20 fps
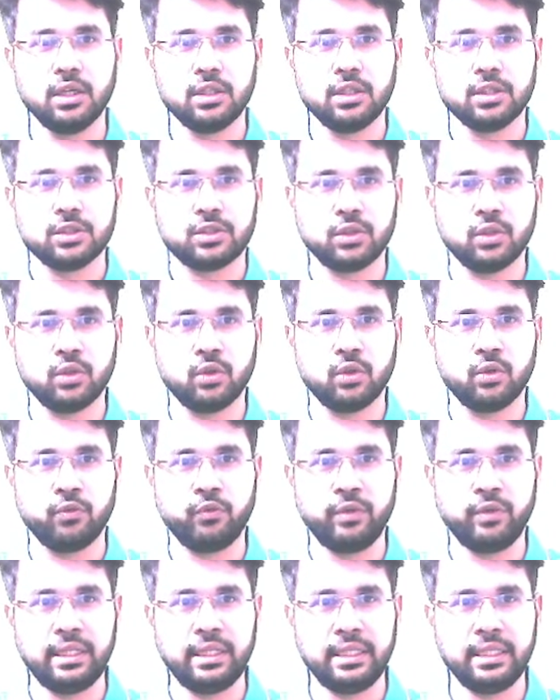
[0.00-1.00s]
So
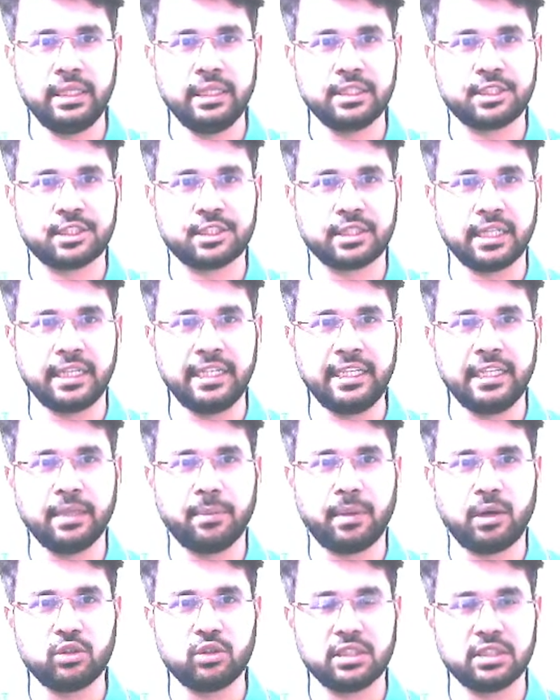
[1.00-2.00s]
we studied
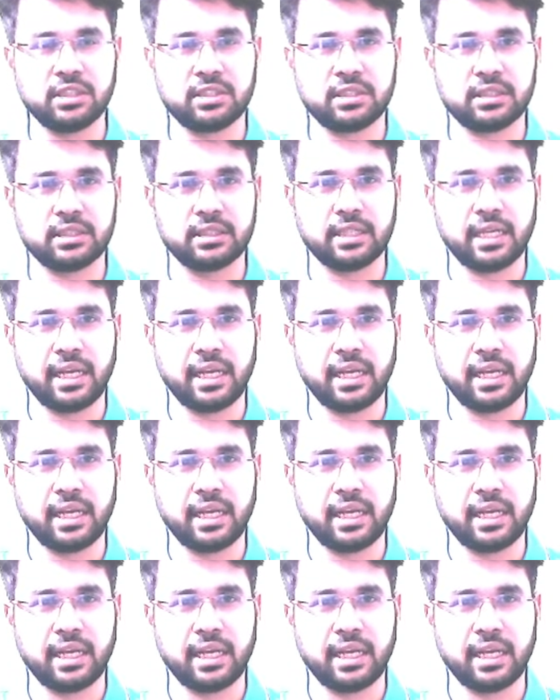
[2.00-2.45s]
about this.